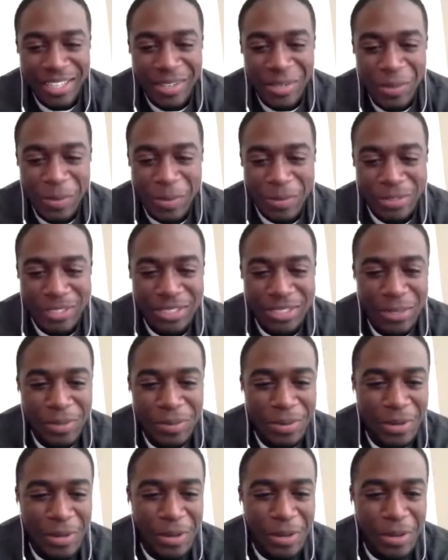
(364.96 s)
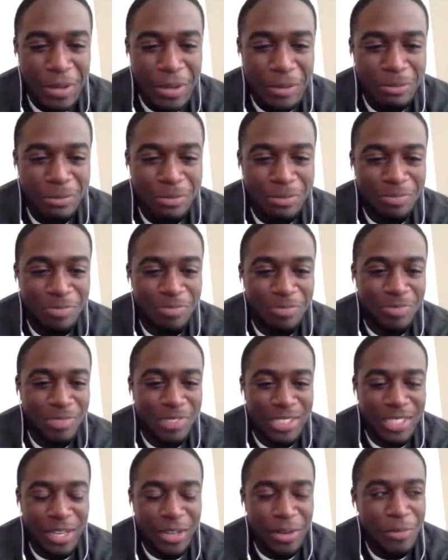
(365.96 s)
Cool. So,
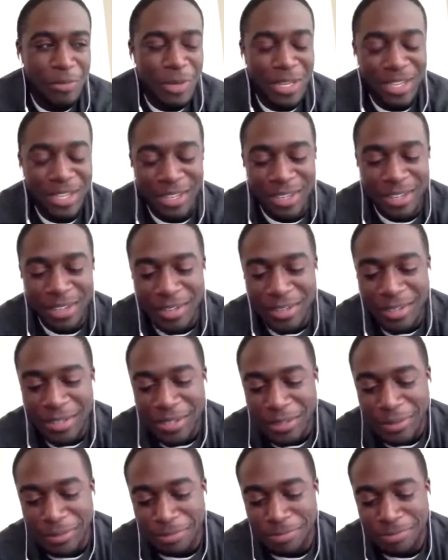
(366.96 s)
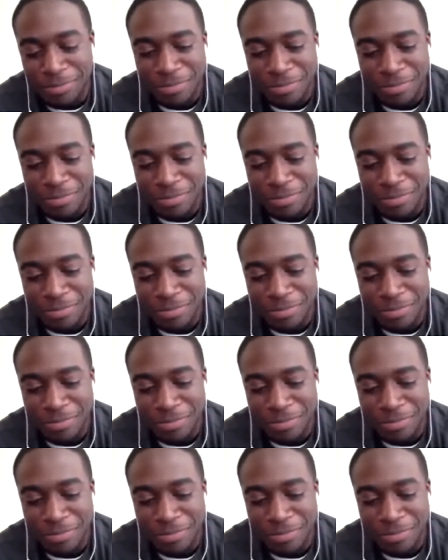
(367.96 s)
Shadow Media.